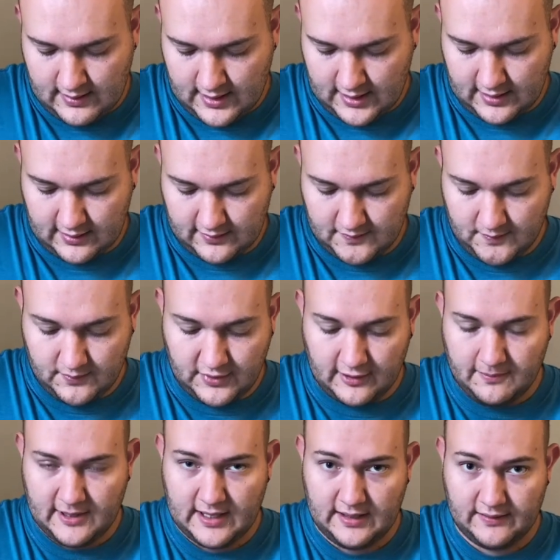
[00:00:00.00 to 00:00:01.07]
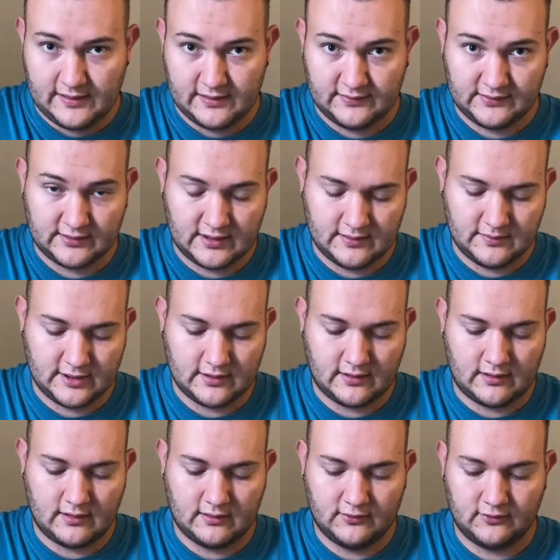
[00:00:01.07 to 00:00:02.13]
Um, ball pythons come in
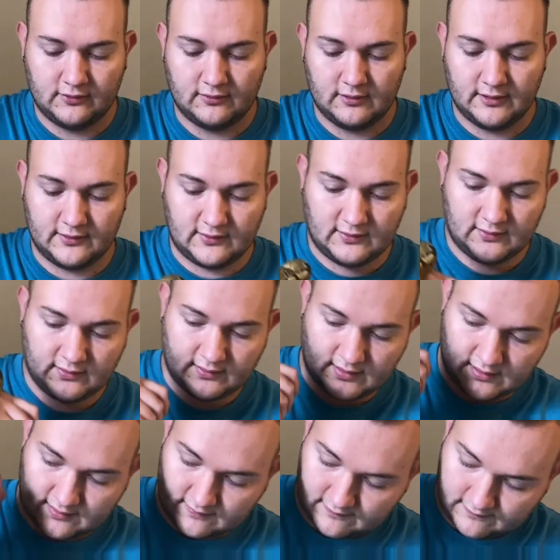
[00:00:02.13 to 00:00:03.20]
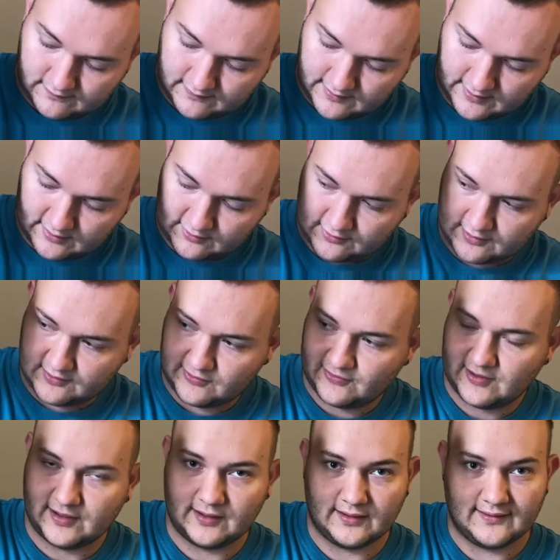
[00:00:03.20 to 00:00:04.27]
all sorts of
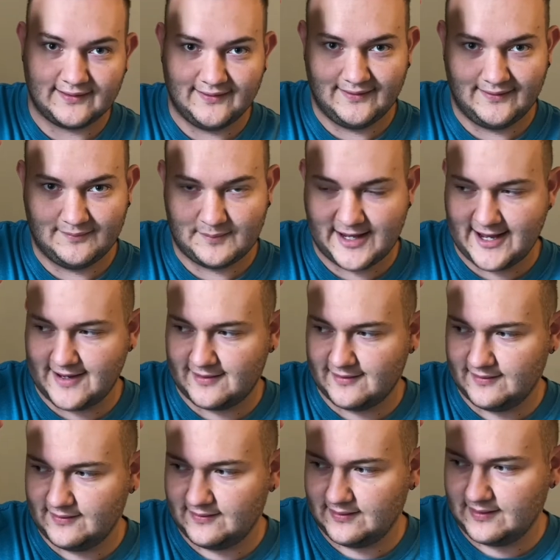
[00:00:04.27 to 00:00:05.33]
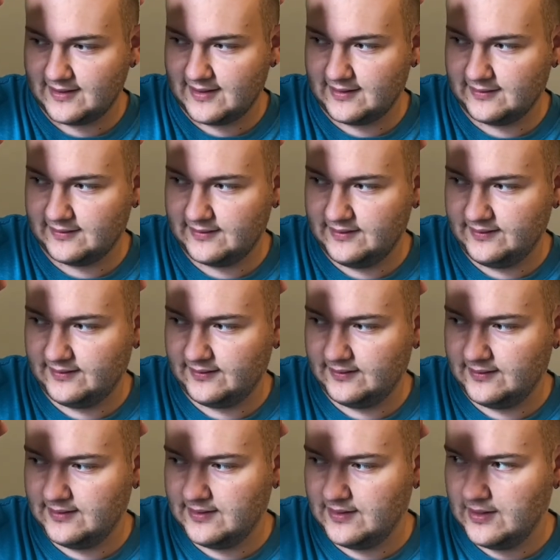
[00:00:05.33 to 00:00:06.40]
interesting patterns and colors.
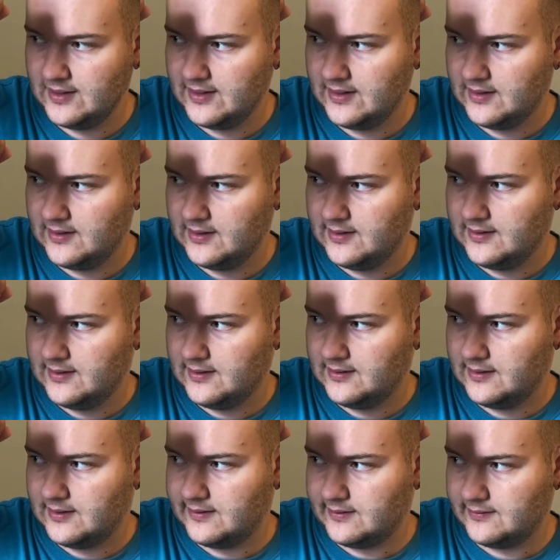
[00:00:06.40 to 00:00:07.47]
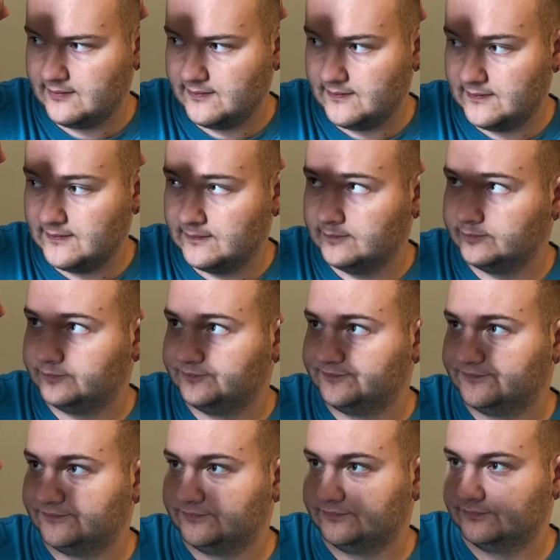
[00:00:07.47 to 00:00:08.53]
Um,
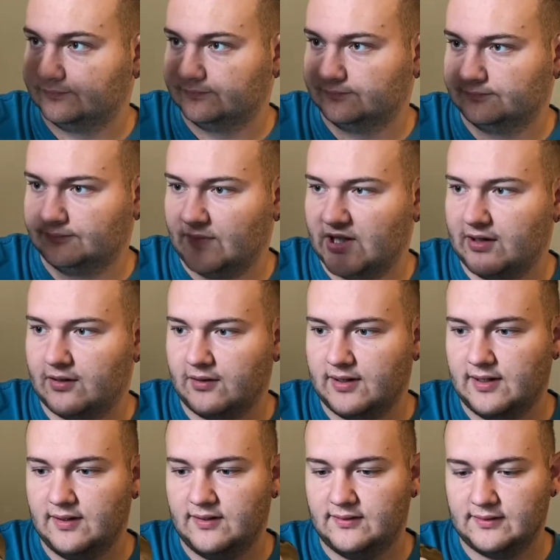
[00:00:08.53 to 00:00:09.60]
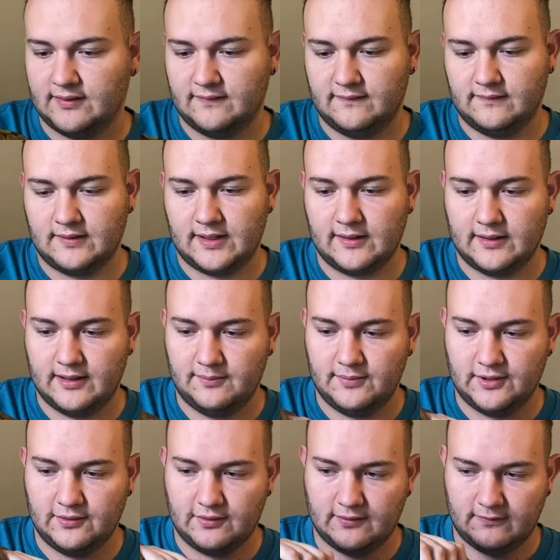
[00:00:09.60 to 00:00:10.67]
you know, he's a very
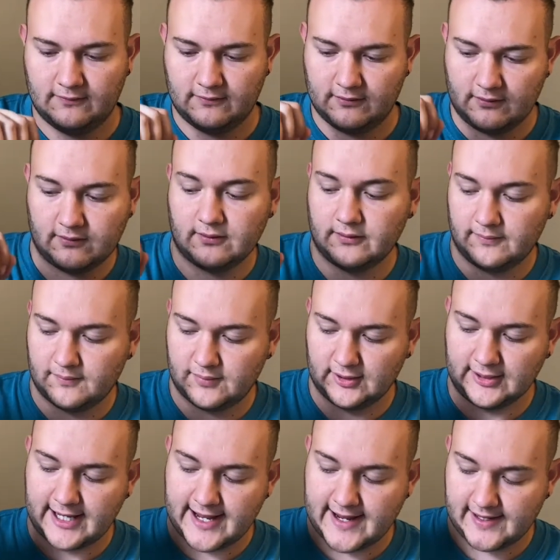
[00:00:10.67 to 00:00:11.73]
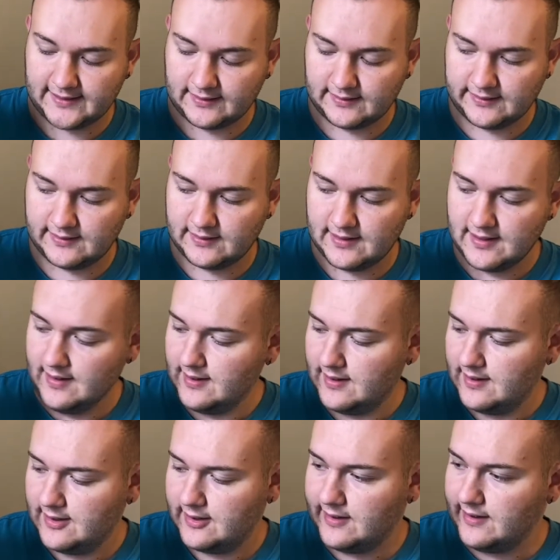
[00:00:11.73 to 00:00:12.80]
beautiful black
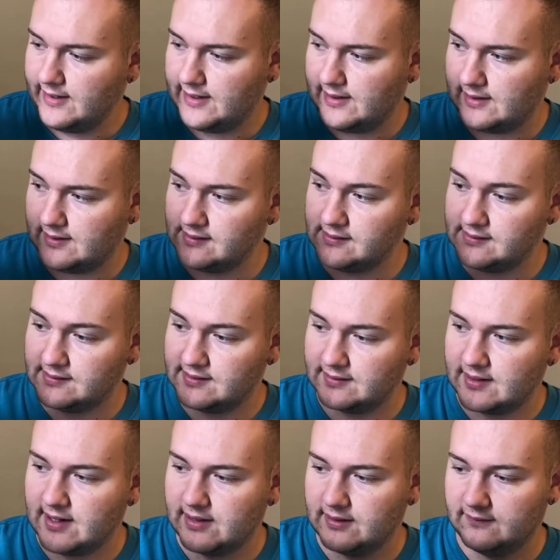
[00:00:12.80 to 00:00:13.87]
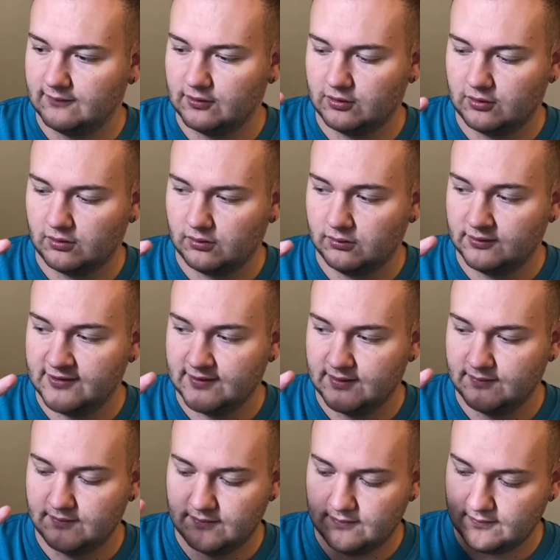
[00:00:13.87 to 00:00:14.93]
and kind of
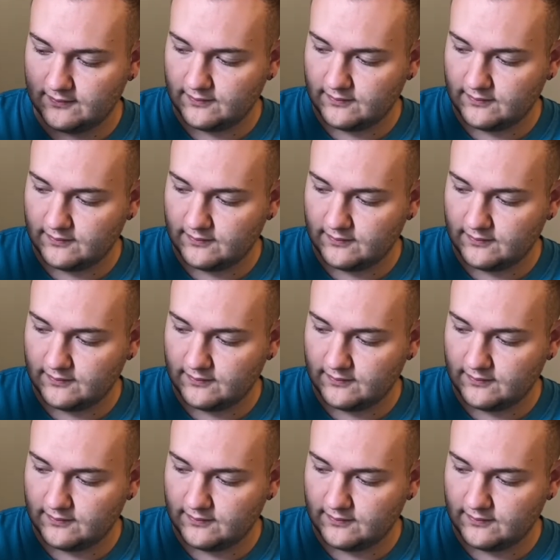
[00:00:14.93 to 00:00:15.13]
golden